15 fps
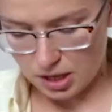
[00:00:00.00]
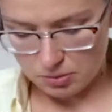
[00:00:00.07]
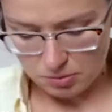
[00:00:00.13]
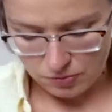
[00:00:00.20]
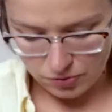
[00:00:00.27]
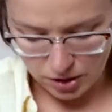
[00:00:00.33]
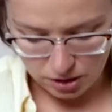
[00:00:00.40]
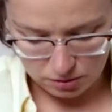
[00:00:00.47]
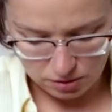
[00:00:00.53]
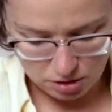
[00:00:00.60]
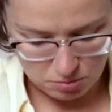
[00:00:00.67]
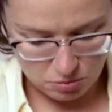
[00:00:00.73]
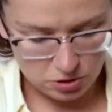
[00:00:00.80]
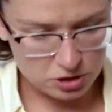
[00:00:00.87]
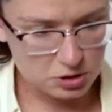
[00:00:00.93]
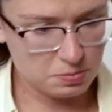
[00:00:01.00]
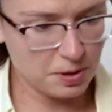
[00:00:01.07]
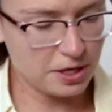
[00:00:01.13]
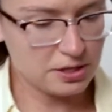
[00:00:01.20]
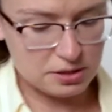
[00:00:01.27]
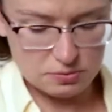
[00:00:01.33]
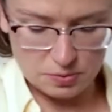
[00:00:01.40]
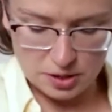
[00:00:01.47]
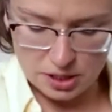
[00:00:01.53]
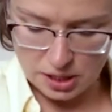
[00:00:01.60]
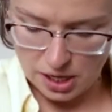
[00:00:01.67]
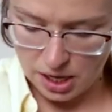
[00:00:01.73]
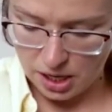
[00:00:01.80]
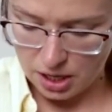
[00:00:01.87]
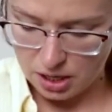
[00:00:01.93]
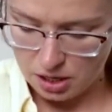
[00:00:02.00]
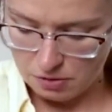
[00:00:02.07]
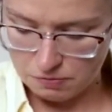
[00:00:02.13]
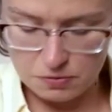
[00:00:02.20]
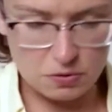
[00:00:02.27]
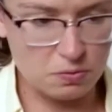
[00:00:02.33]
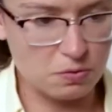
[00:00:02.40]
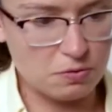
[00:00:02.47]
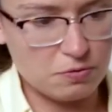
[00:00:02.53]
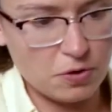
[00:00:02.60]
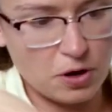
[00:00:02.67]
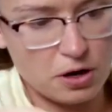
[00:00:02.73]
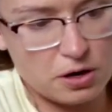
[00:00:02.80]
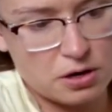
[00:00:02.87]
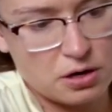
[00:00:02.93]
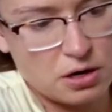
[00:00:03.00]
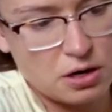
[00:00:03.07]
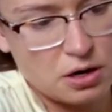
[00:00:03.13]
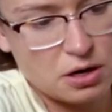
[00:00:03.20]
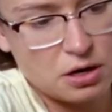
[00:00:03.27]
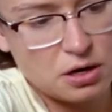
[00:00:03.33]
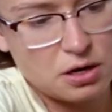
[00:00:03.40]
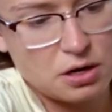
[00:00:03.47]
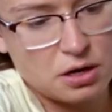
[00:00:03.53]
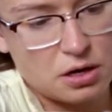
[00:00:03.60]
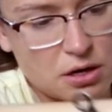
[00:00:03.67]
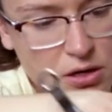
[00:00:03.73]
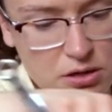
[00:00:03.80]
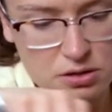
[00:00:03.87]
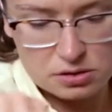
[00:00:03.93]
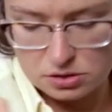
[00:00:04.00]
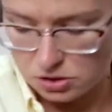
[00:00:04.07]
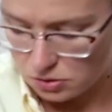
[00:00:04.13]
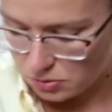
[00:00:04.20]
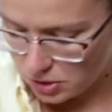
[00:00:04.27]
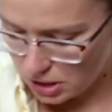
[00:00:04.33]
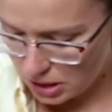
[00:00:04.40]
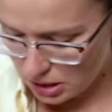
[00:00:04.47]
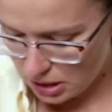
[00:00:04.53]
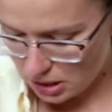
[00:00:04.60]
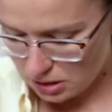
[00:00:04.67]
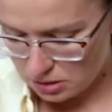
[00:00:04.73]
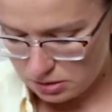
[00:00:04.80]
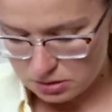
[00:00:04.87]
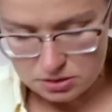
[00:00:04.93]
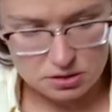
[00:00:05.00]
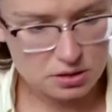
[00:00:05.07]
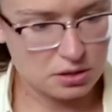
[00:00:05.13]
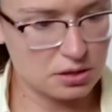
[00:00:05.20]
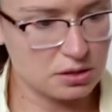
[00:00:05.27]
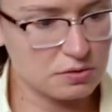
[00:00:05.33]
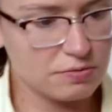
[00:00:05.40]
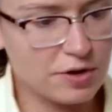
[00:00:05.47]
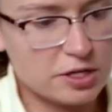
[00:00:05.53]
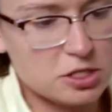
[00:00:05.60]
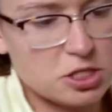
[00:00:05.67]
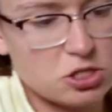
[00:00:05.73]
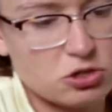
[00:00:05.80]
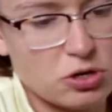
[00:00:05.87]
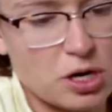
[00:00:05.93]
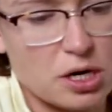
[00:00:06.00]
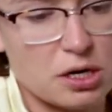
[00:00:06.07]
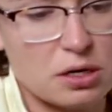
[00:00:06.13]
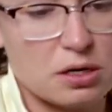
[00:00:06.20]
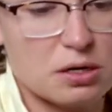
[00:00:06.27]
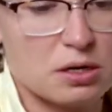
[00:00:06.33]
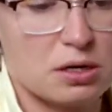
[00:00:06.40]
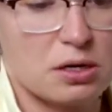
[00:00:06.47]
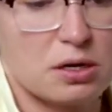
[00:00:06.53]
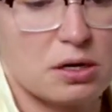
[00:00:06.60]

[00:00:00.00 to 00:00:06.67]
Now that we've got a little more space, we can add a few of our zucchini to this veggie tray